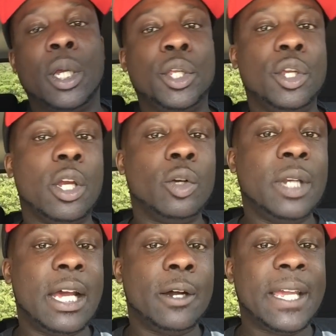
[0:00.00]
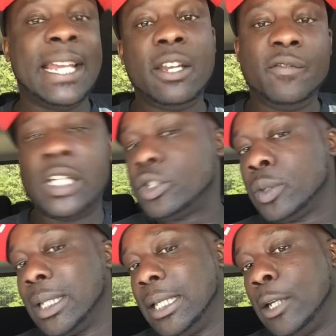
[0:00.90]
You know, now,
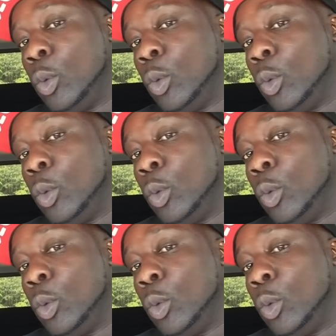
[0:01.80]
individually,